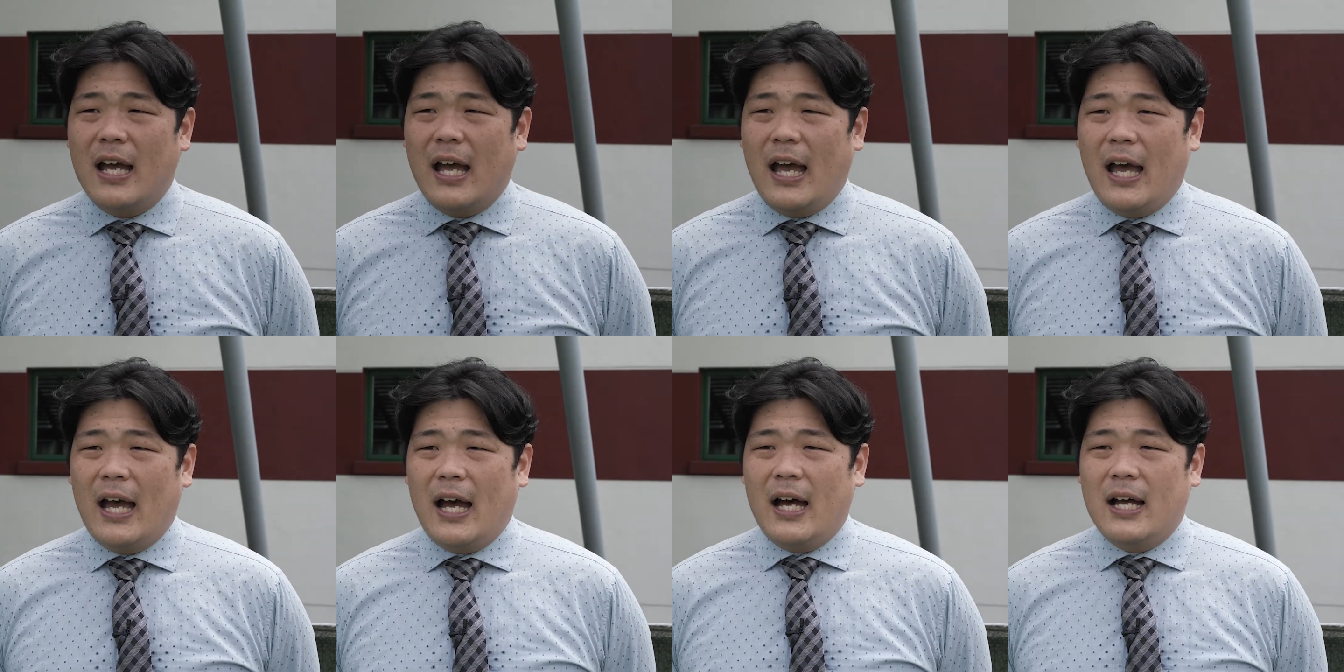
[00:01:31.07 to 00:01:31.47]

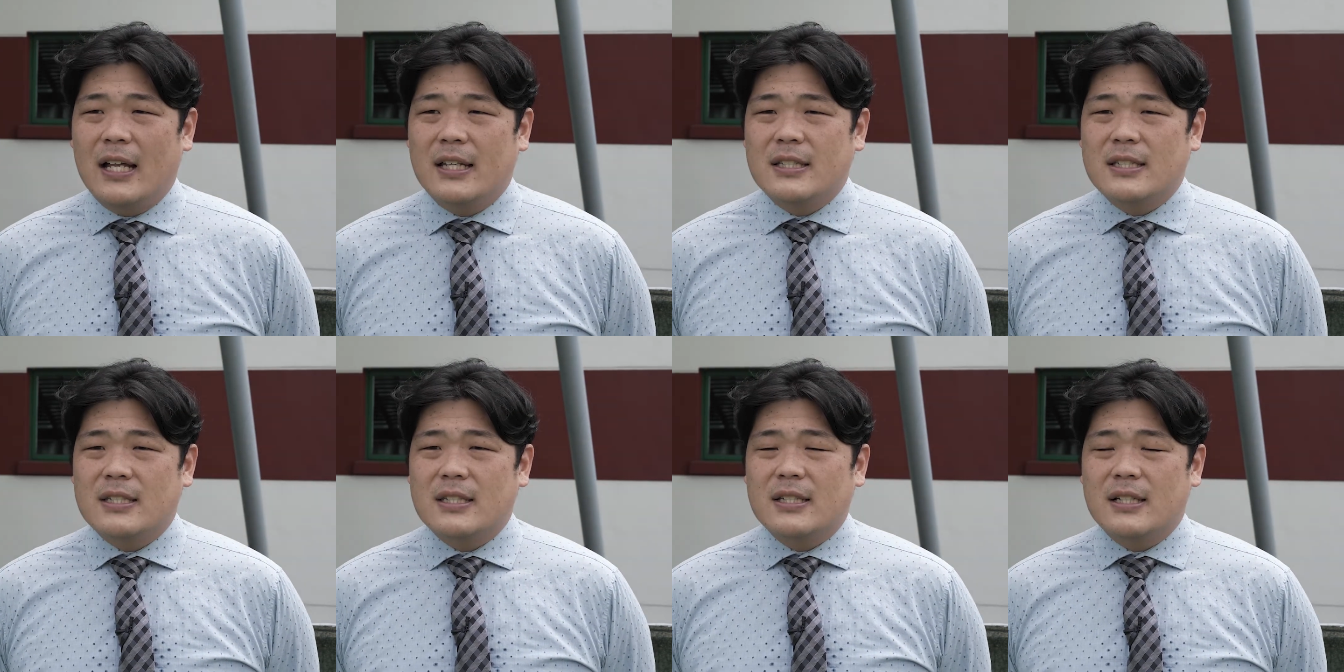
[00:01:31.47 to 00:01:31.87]

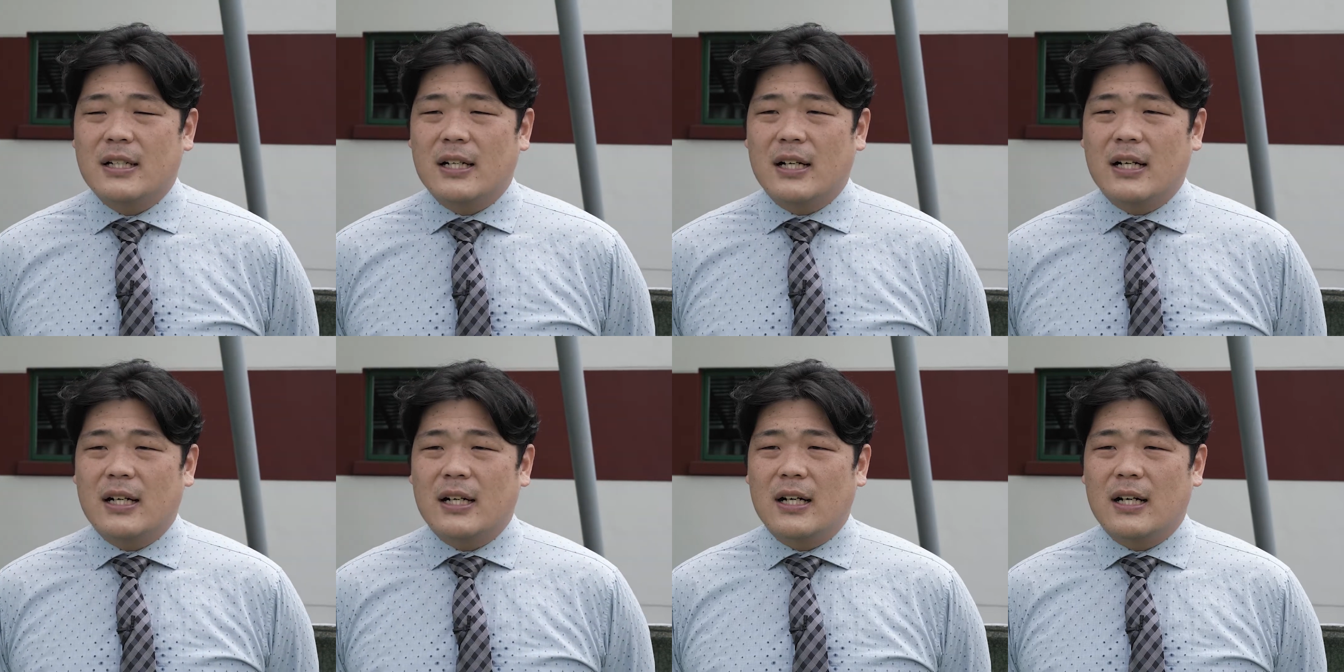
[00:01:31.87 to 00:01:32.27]
And
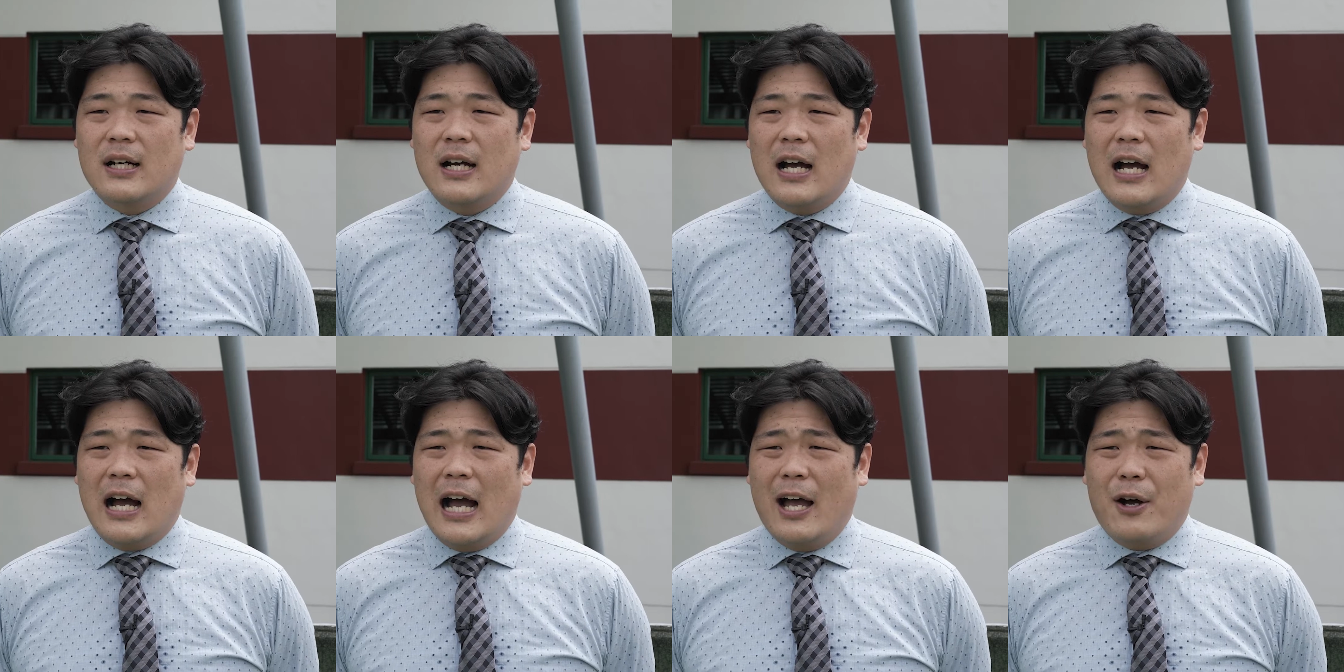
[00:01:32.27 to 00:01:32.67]

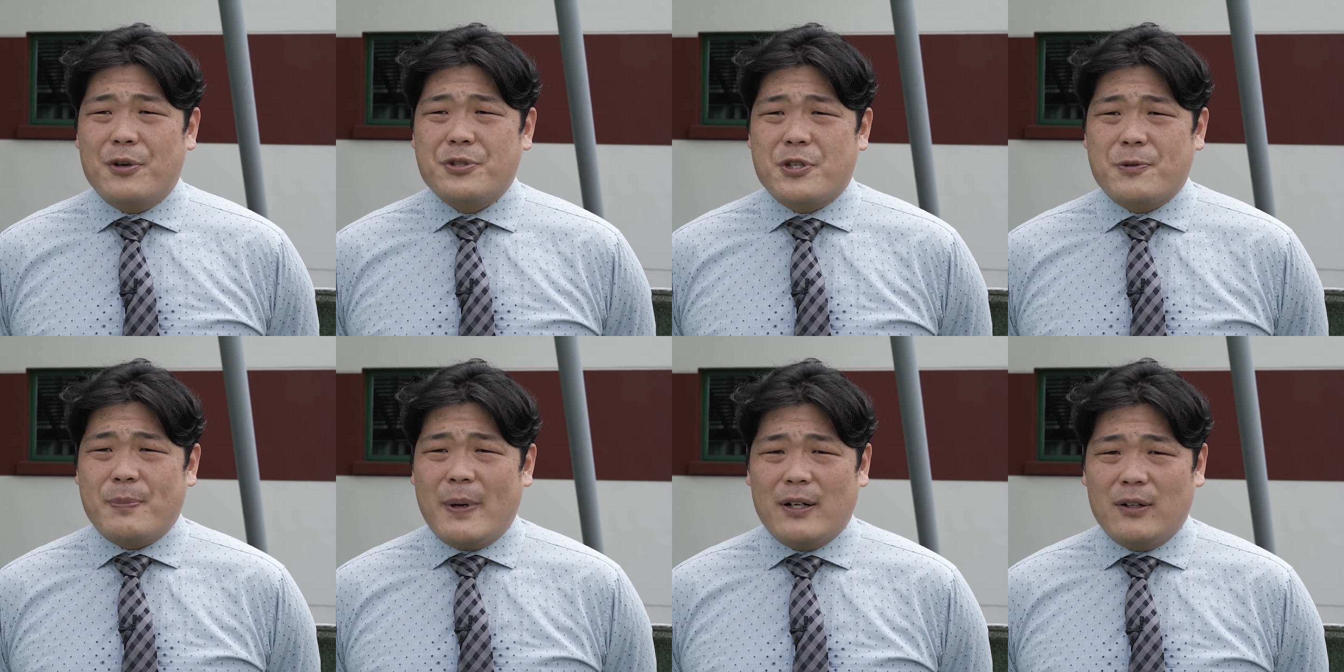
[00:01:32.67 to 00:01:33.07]
I
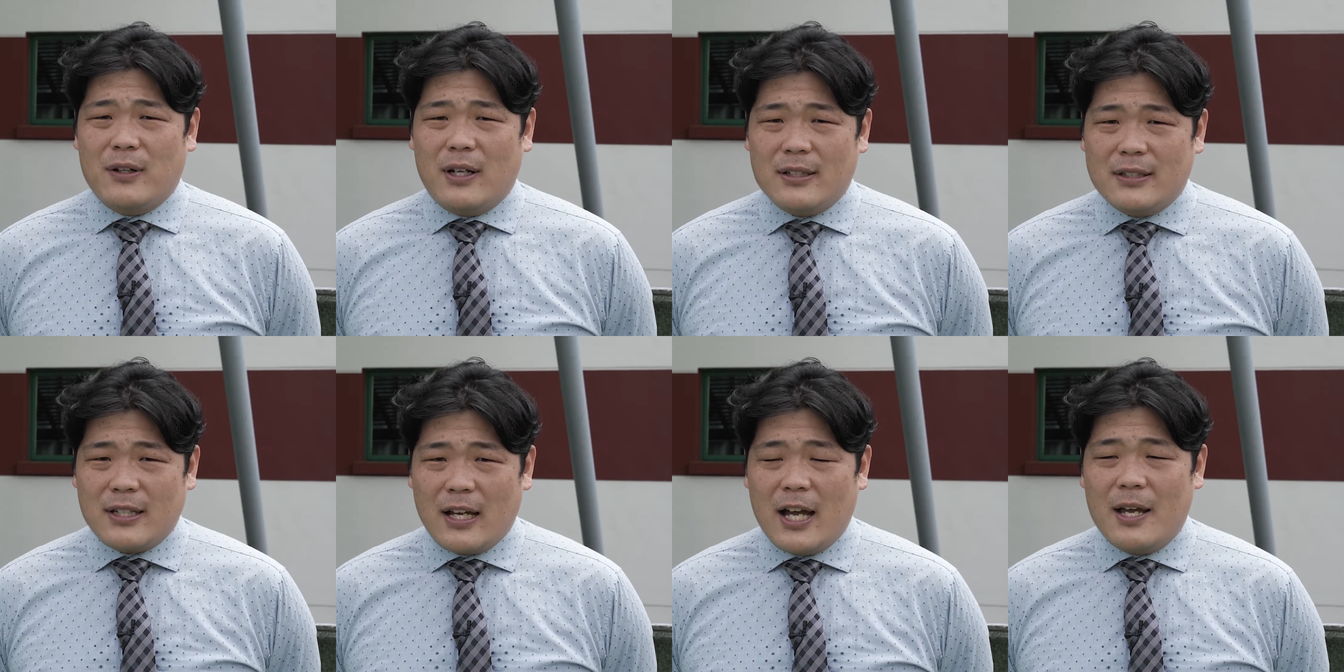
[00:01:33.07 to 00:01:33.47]
also spend a
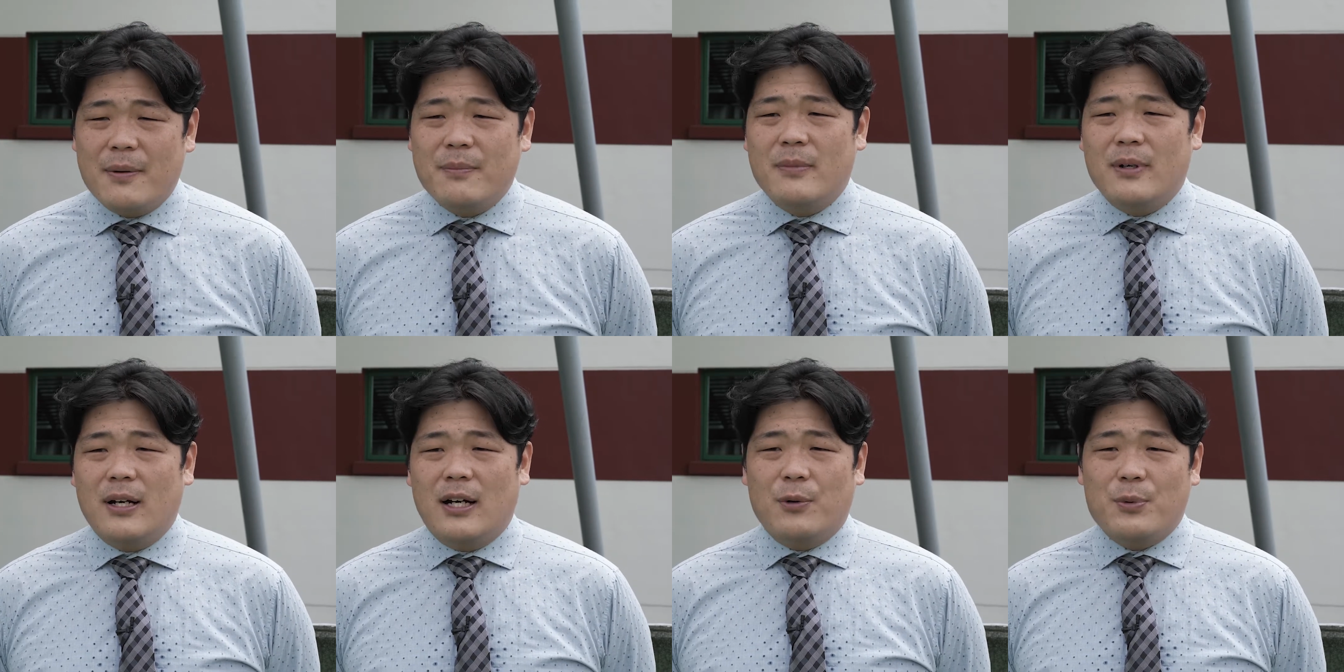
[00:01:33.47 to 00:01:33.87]
lot of
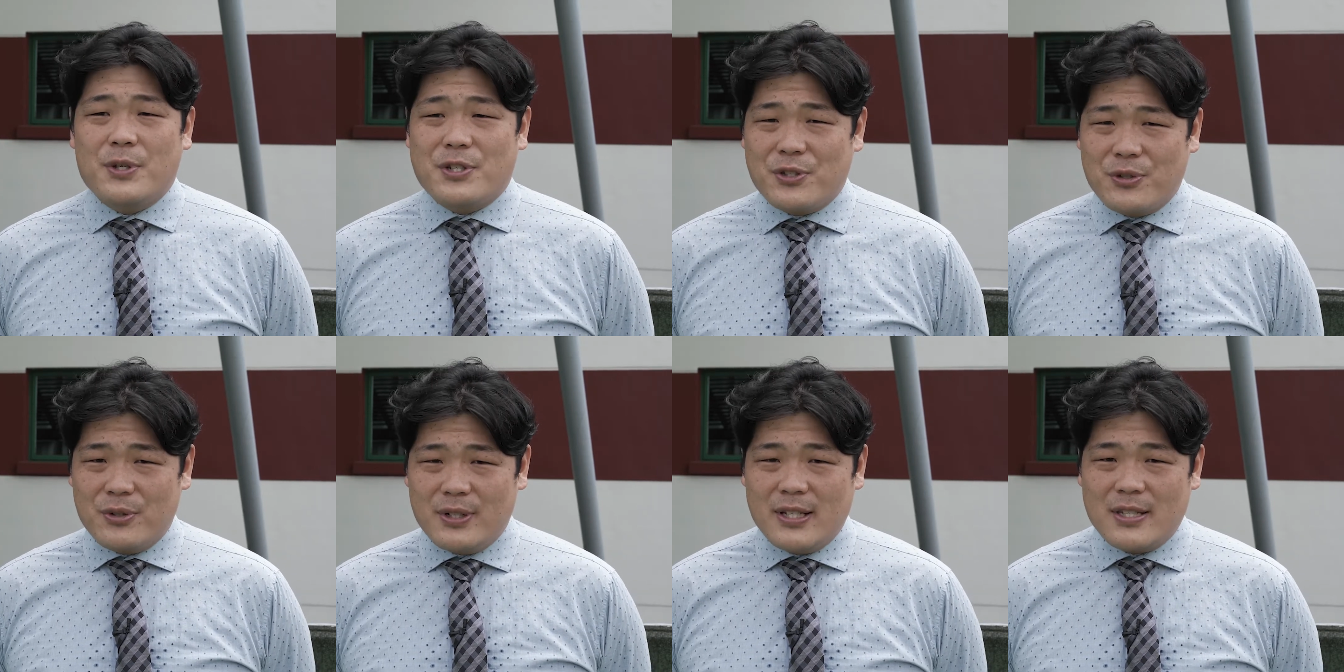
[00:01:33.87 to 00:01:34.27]
time with
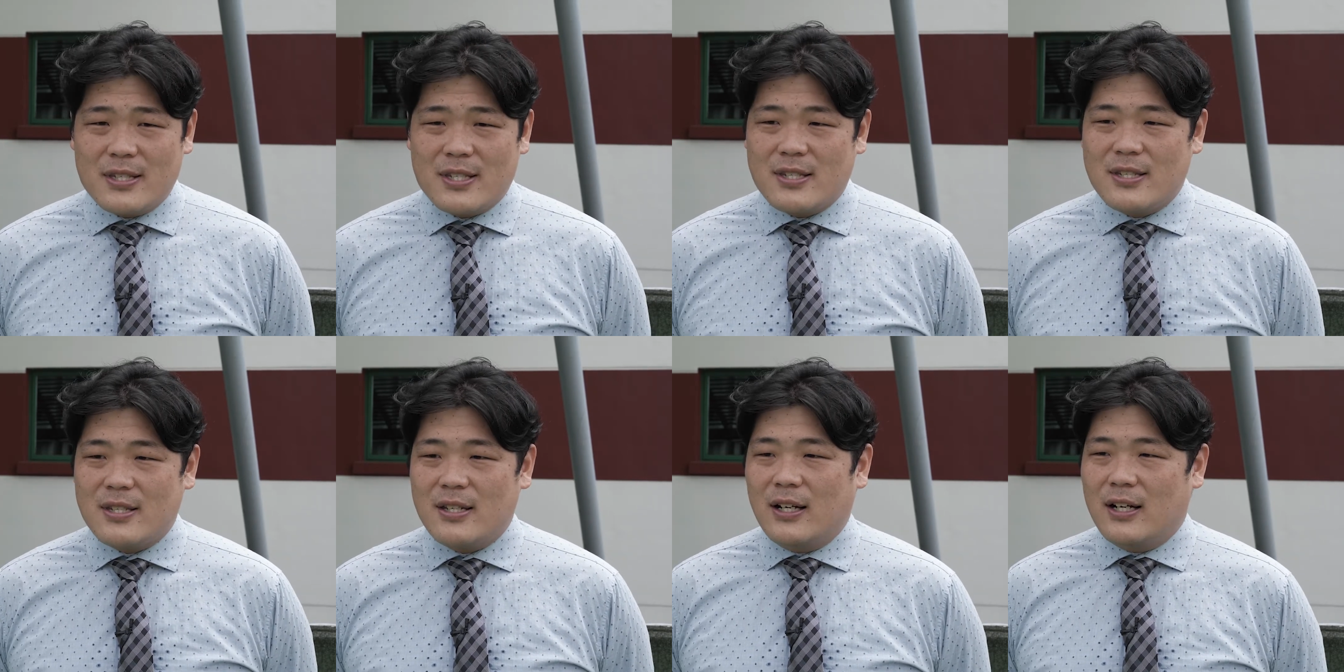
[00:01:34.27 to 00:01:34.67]

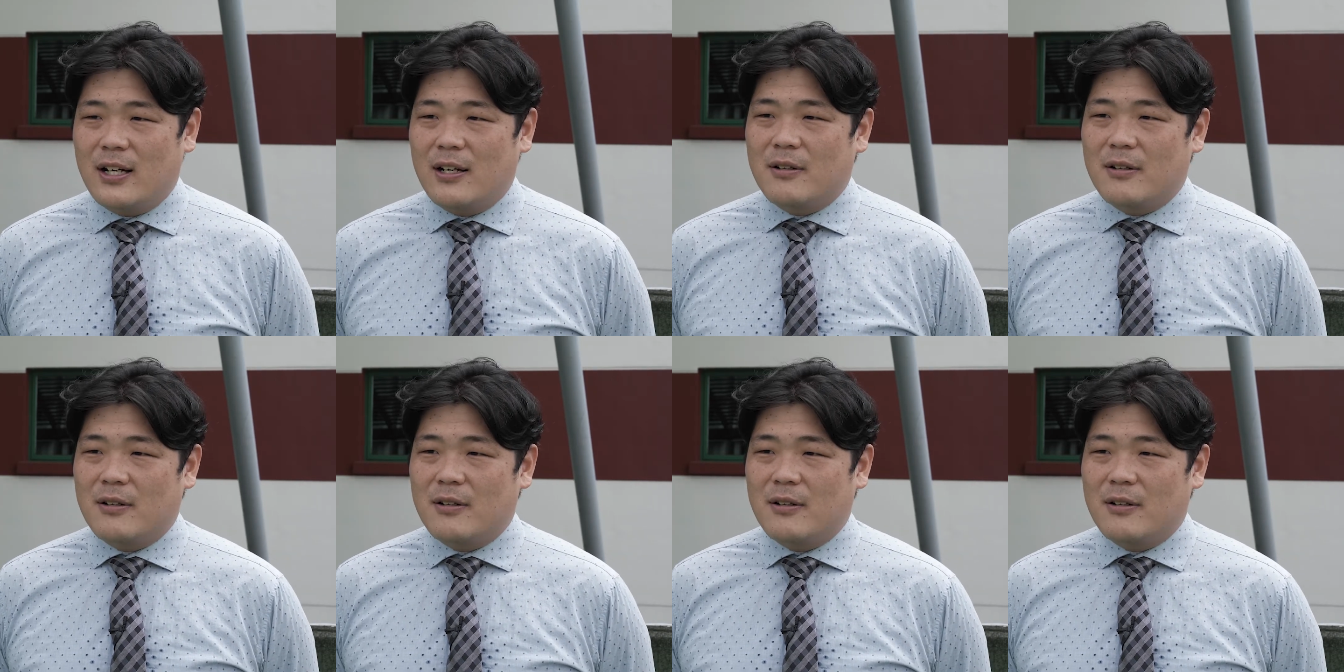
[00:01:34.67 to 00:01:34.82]
students,